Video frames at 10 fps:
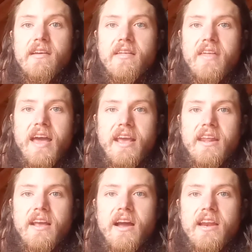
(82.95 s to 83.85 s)
that
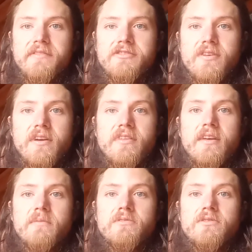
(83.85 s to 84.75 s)
can kind of trigger
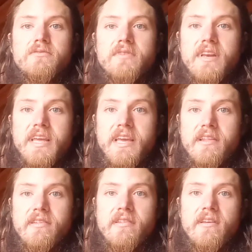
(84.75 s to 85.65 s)
them to
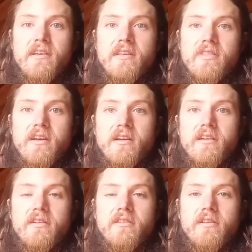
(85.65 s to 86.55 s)
release their